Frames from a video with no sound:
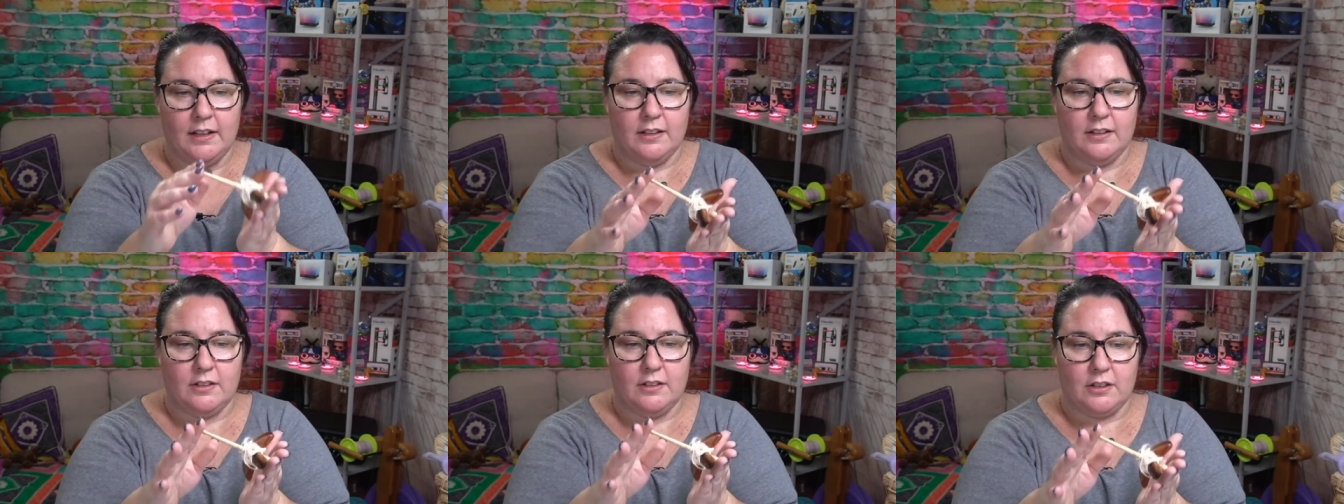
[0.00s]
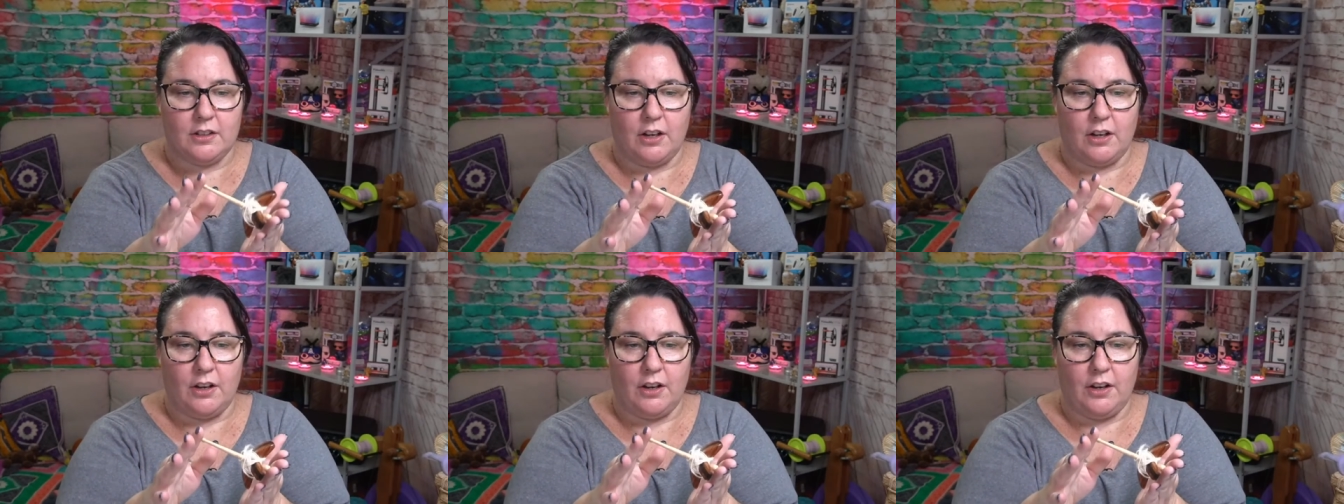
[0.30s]

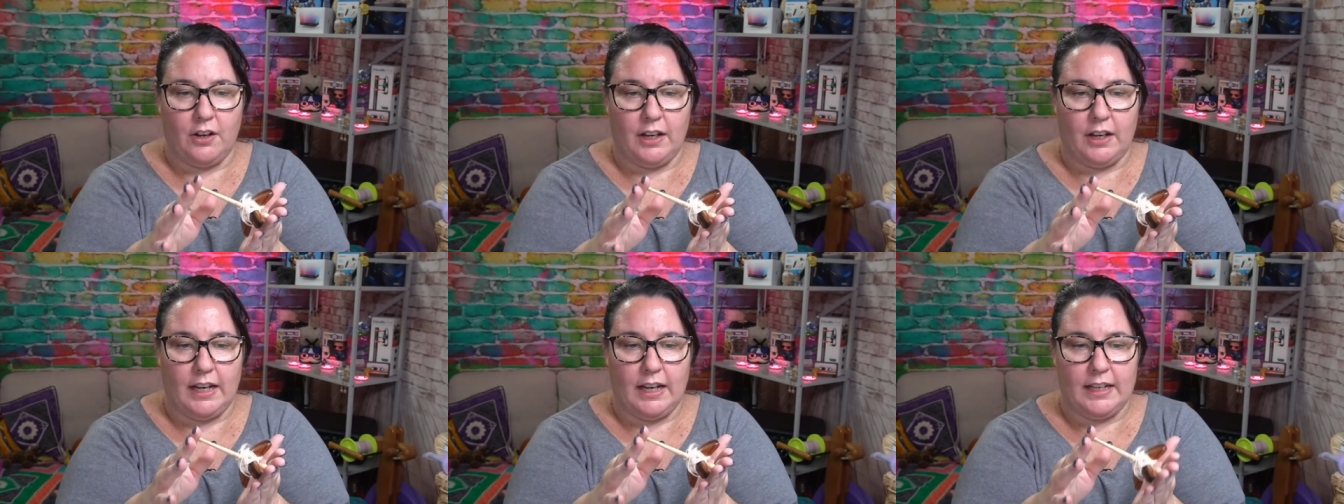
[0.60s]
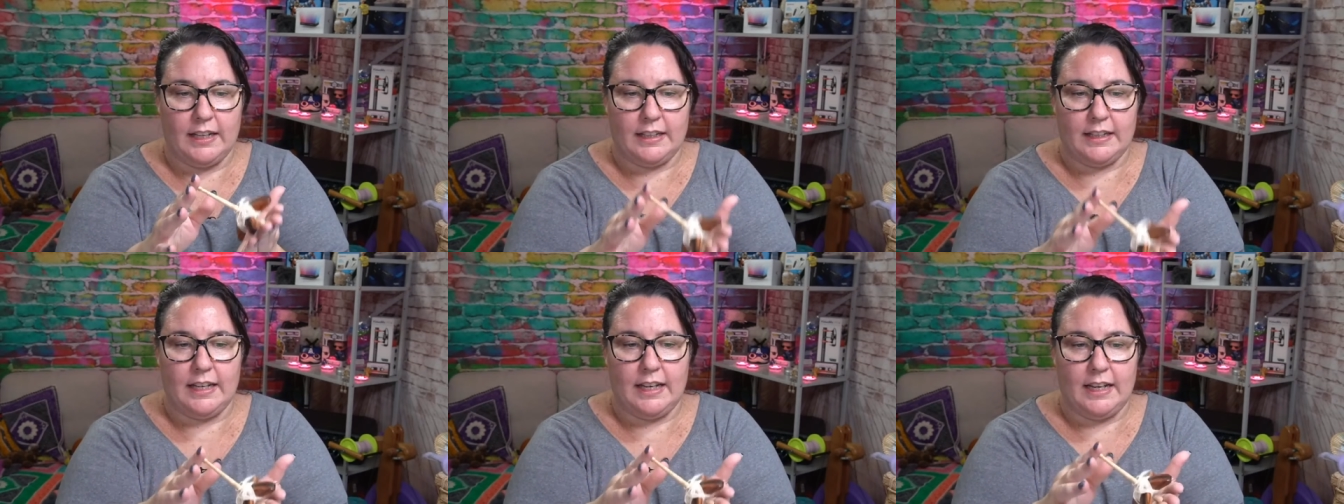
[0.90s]
So
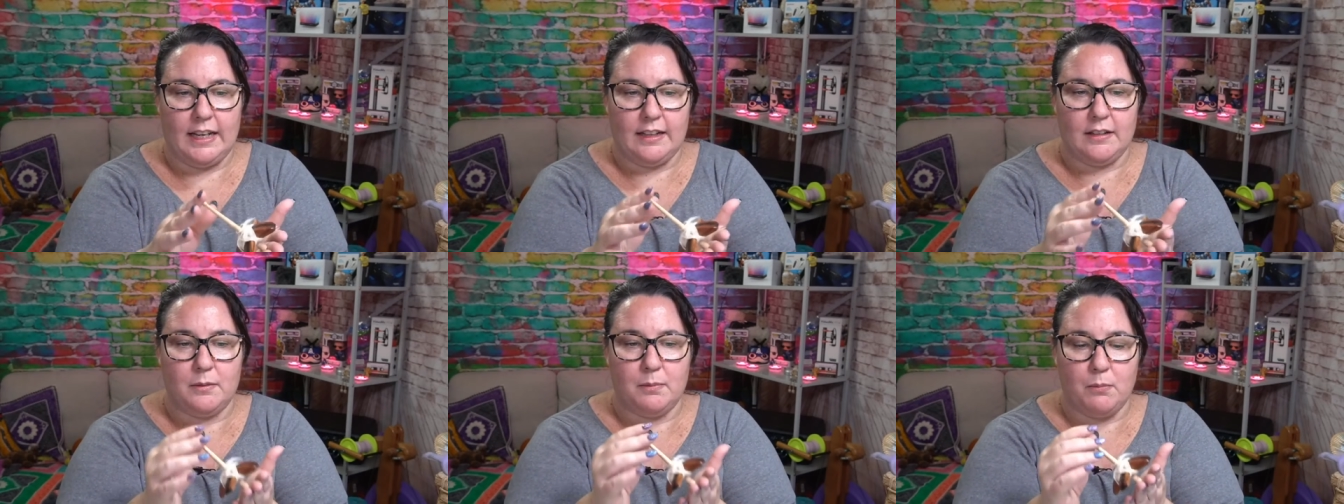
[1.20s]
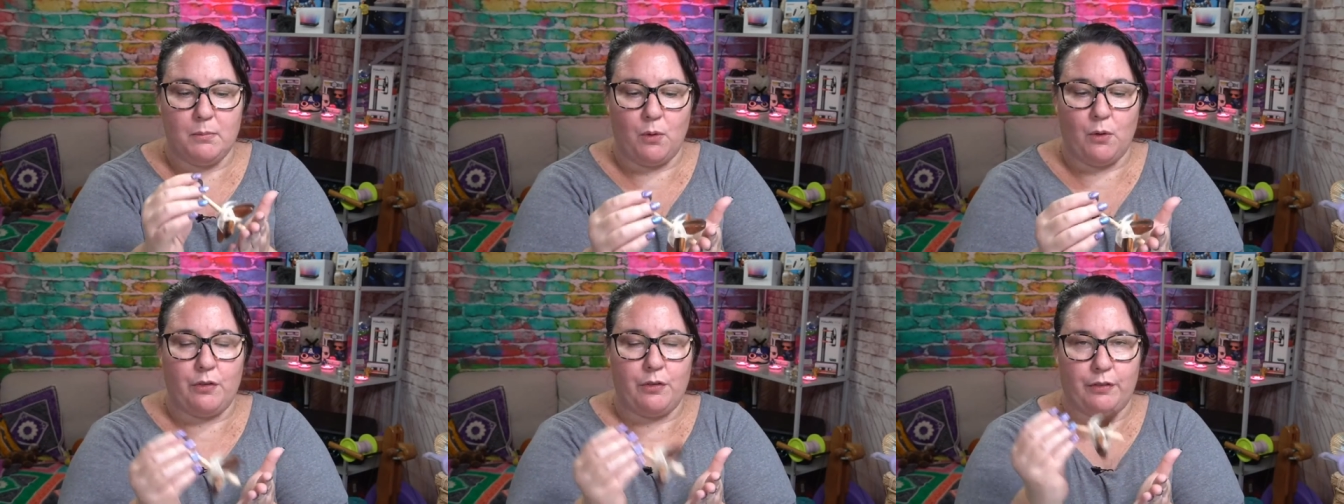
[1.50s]
it needs
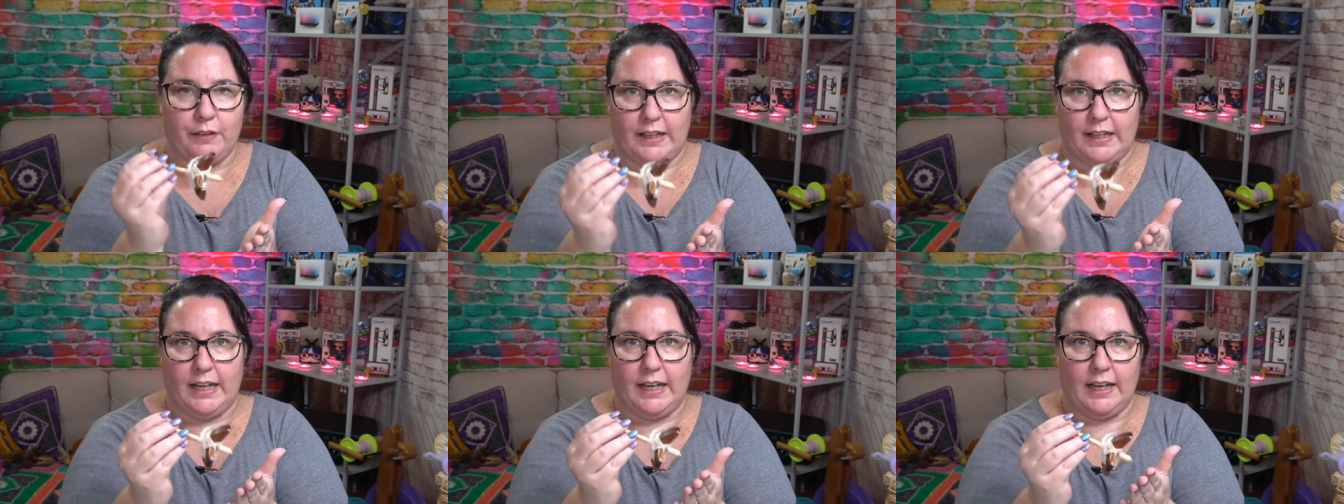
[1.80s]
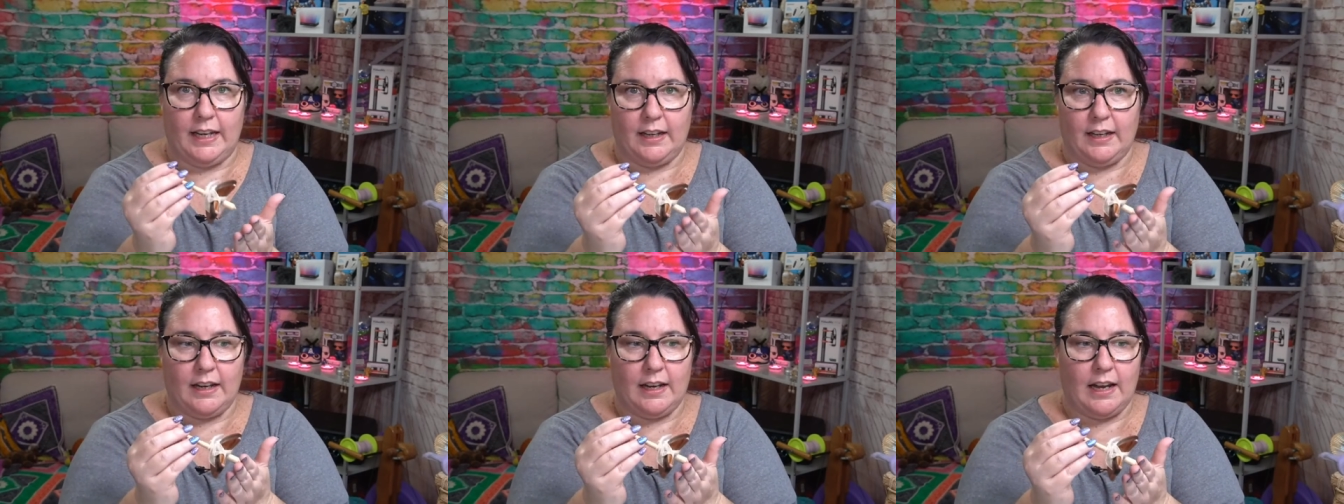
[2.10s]
more
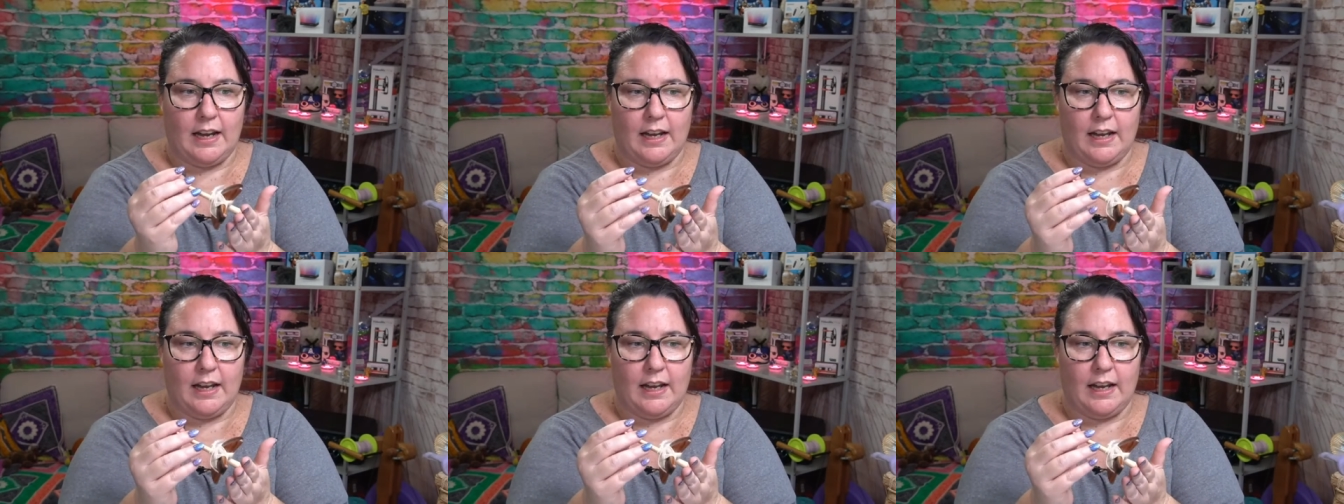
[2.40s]
flicking